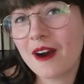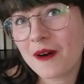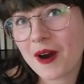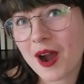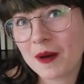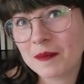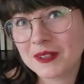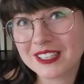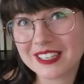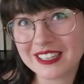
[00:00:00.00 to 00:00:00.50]
oh
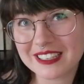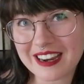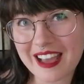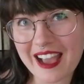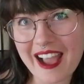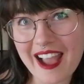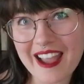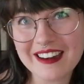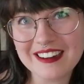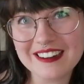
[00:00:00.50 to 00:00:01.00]
i'm looking to
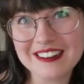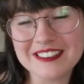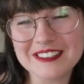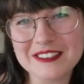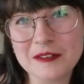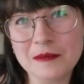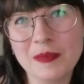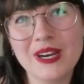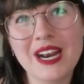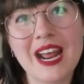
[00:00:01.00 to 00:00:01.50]
hire
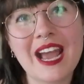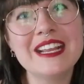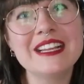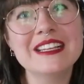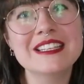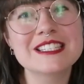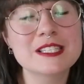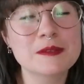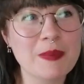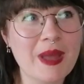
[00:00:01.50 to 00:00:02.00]
you but i
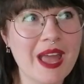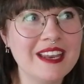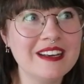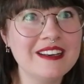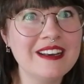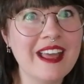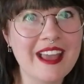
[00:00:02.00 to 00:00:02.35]
spend